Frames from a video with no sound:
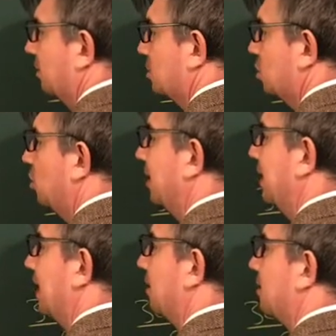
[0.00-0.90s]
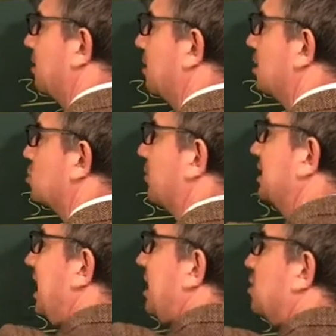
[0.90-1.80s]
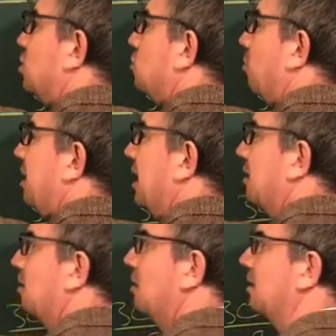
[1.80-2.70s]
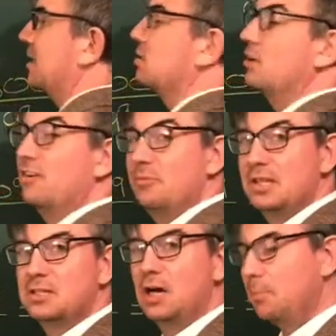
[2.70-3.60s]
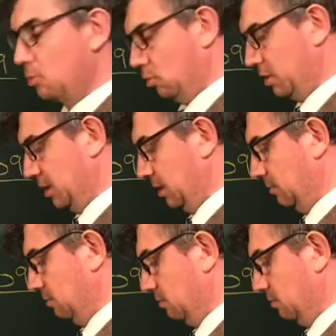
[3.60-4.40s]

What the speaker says: there's 2 in there, so if I take 2 up here, that's going to give me the top quartile.